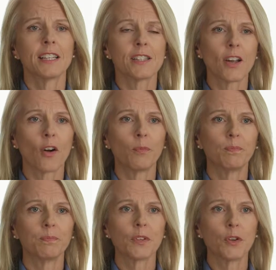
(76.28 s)
So
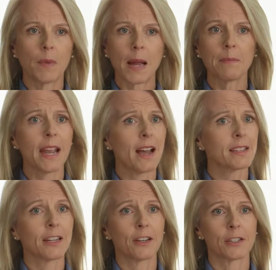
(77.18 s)
you might be
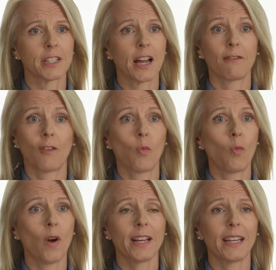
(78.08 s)
asking yourself,
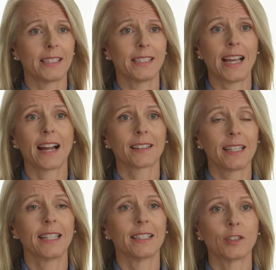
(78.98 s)
what exactly
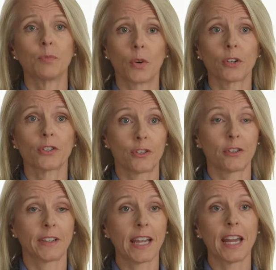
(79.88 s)
is board
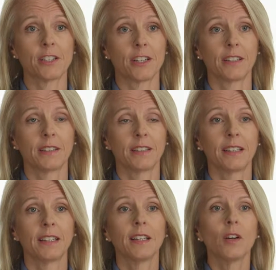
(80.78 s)
certification?
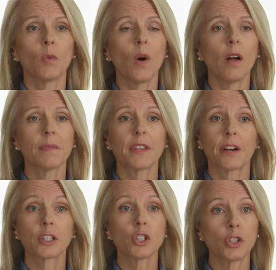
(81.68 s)
Well,
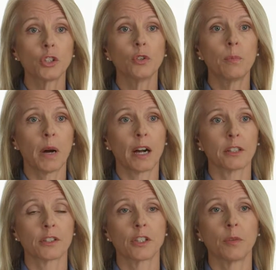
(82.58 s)
there are two
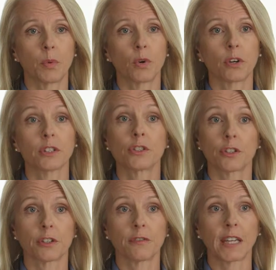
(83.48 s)
parts to board
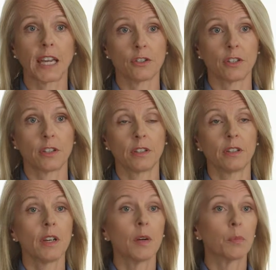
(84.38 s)
certification:
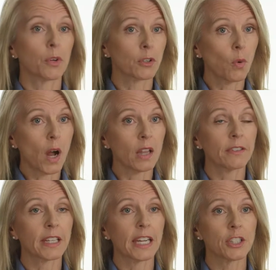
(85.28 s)
board
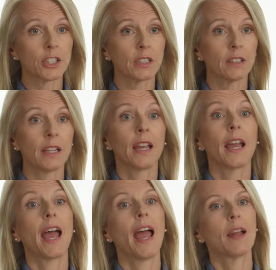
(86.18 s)
qualification
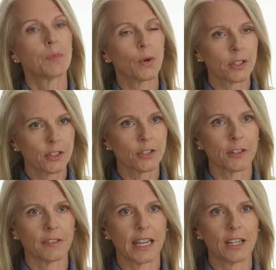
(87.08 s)
and board
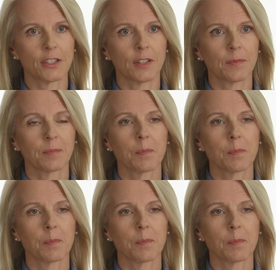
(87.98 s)
certification.